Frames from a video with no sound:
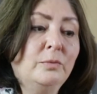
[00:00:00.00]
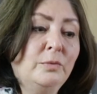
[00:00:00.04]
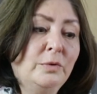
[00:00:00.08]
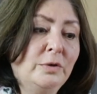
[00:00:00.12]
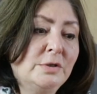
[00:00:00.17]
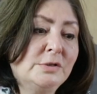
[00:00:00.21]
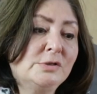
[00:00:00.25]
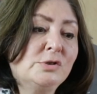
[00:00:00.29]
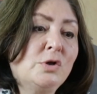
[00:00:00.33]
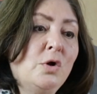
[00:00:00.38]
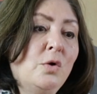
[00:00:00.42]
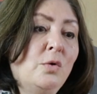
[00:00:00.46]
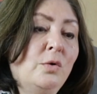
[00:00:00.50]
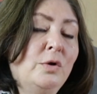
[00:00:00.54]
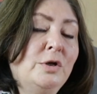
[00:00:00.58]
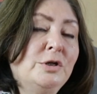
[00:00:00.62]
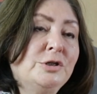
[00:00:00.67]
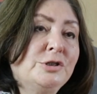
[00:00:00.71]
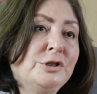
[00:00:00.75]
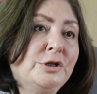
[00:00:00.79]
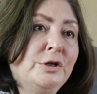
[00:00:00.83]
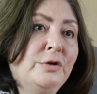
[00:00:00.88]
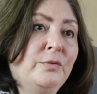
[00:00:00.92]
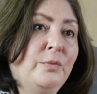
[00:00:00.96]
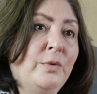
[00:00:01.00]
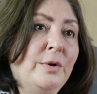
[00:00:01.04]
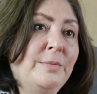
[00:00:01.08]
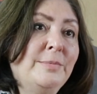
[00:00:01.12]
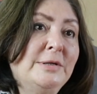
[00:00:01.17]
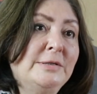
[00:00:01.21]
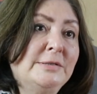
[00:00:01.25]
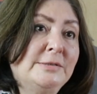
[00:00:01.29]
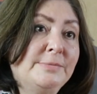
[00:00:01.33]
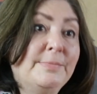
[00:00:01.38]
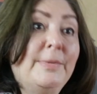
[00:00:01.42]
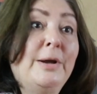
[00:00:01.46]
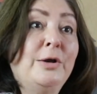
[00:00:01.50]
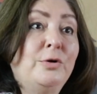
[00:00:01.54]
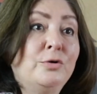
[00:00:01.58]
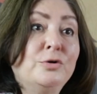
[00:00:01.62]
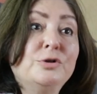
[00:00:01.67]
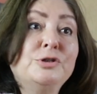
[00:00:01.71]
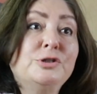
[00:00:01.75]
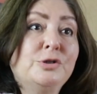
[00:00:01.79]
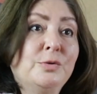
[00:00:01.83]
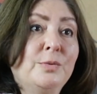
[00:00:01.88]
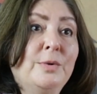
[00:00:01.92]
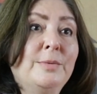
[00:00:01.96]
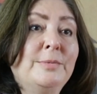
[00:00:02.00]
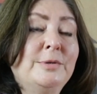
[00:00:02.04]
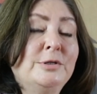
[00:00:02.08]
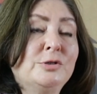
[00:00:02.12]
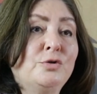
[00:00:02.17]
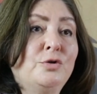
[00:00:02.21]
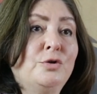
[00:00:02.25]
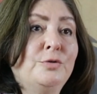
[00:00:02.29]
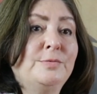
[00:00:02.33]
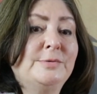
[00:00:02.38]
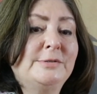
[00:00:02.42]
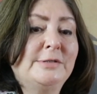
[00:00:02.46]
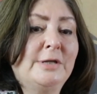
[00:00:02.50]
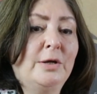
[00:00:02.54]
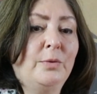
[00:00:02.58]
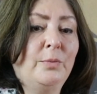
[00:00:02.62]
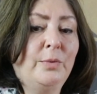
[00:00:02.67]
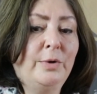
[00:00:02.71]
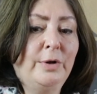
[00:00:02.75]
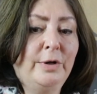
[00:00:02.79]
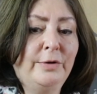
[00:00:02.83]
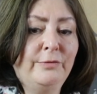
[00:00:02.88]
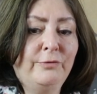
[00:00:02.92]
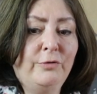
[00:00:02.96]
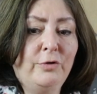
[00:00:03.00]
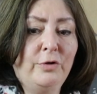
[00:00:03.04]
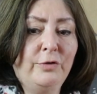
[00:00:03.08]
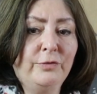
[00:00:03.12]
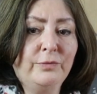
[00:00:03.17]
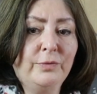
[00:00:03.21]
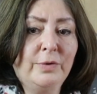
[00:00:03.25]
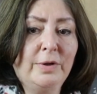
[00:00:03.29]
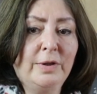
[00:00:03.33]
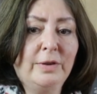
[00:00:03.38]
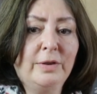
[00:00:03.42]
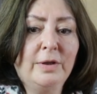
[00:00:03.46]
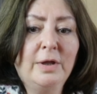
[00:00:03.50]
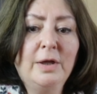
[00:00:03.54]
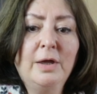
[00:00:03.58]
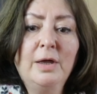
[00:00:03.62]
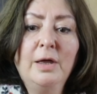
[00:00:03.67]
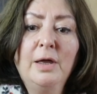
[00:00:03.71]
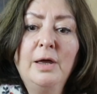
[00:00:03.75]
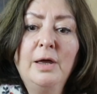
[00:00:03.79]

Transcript: with this coalition of women's minority women's groups that we're involved with,